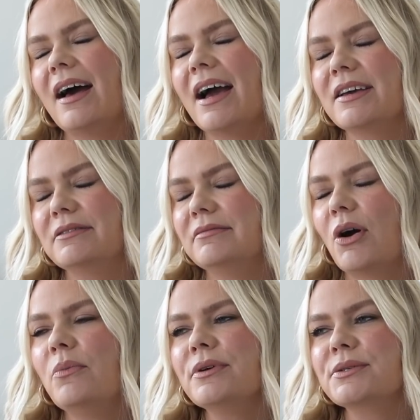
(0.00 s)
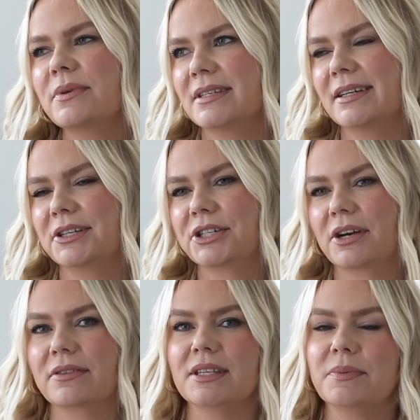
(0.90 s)
I almost wasn't gonna
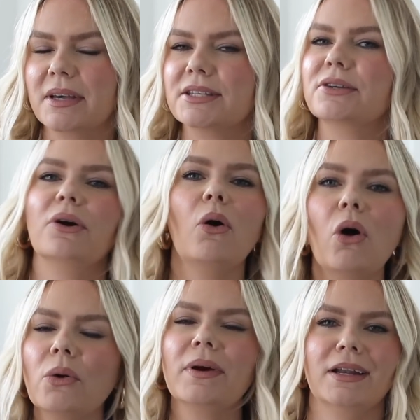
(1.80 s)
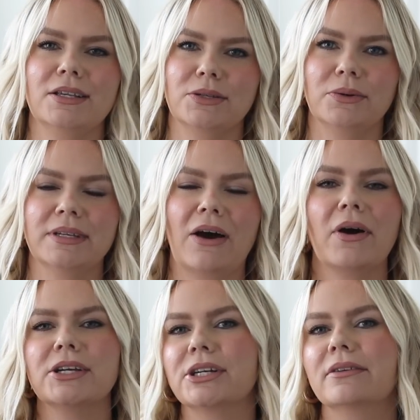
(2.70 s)
share these because they're already sold
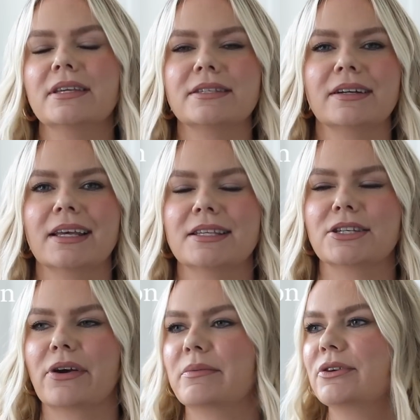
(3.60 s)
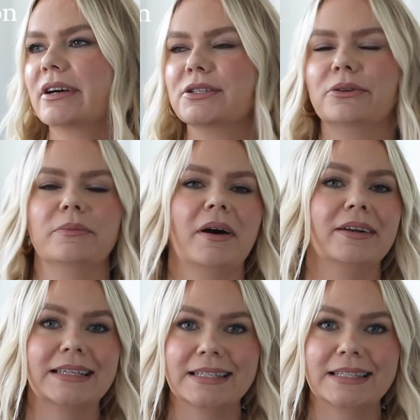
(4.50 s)
out. I shared these on Instagram and you guys sold them out in a